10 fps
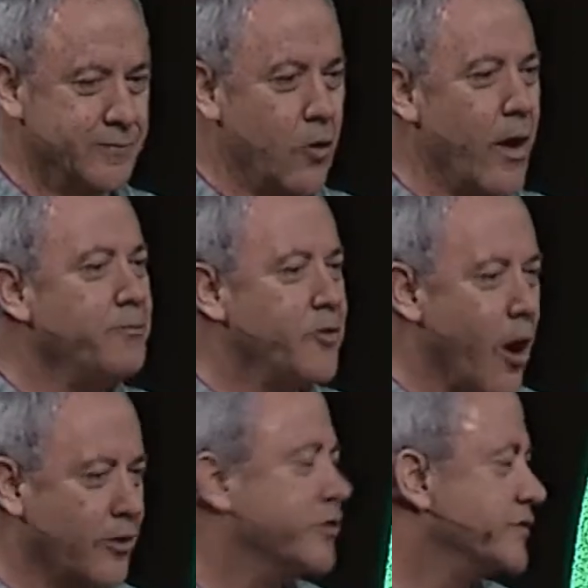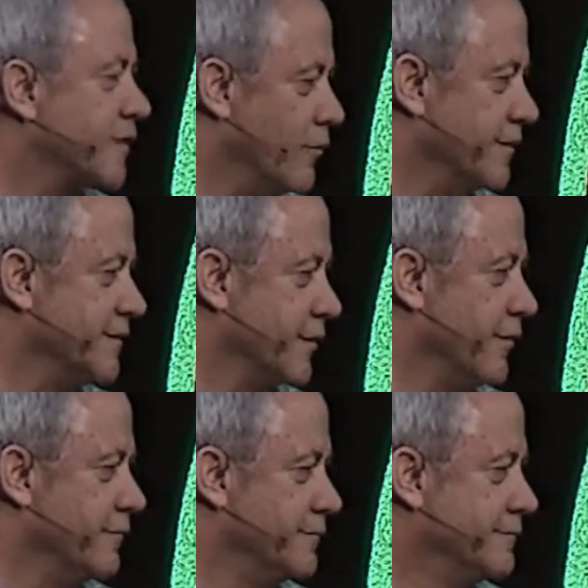Oh, I'm Dr. So and
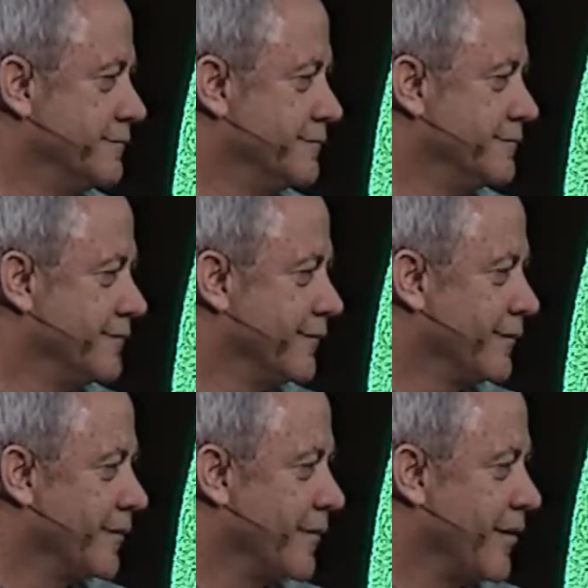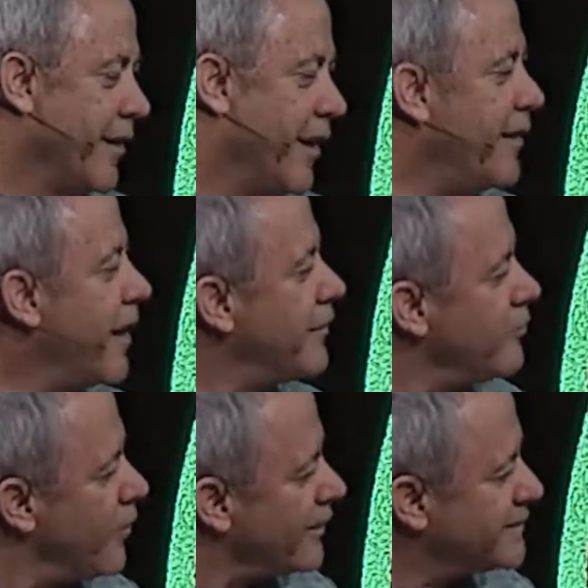so. And now
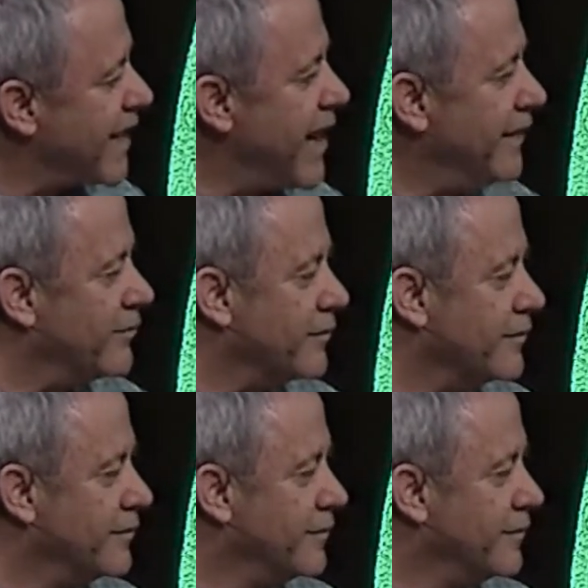you want a title.